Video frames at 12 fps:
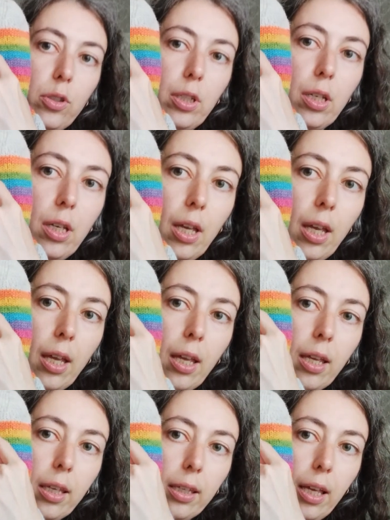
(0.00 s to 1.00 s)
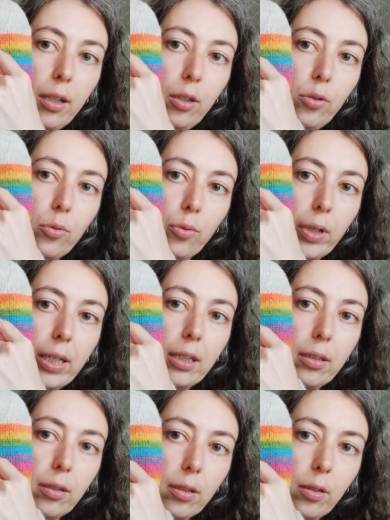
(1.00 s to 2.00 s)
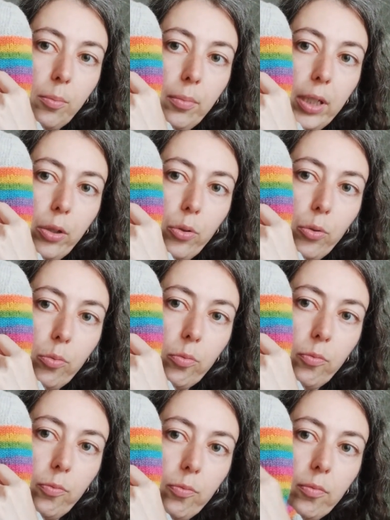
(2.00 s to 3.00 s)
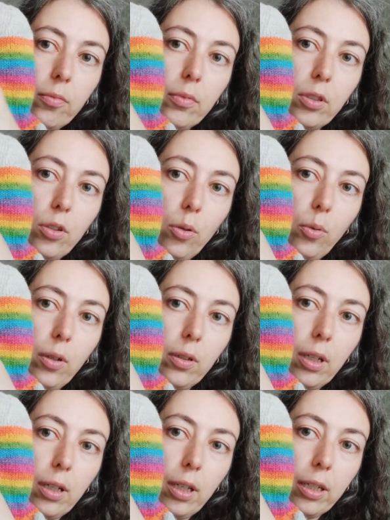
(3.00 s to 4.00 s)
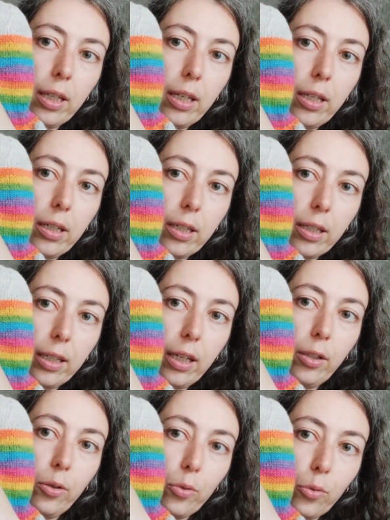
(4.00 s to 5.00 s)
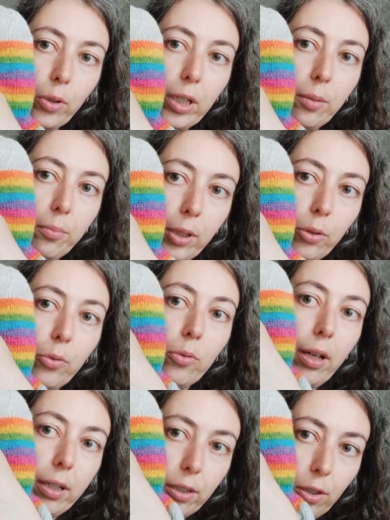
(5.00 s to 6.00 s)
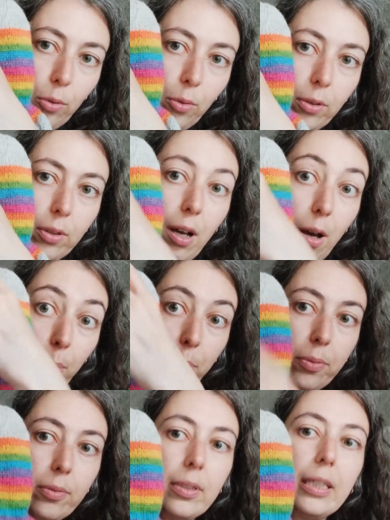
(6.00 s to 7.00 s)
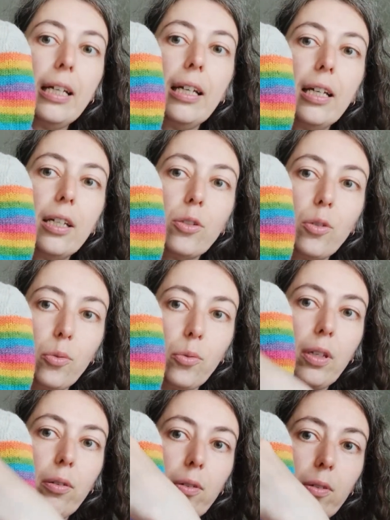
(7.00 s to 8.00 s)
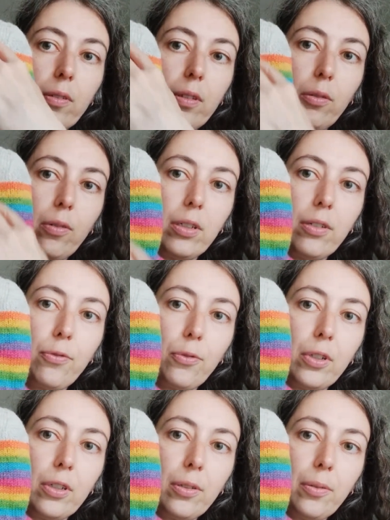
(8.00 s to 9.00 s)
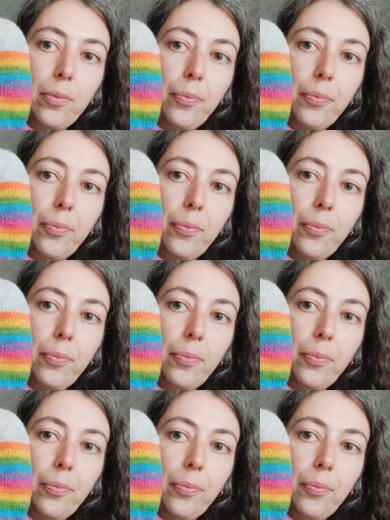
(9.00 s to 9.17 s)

see, yellow, green, blue, so on. And here, yellow, green, blue, and so on, up. So there, there are different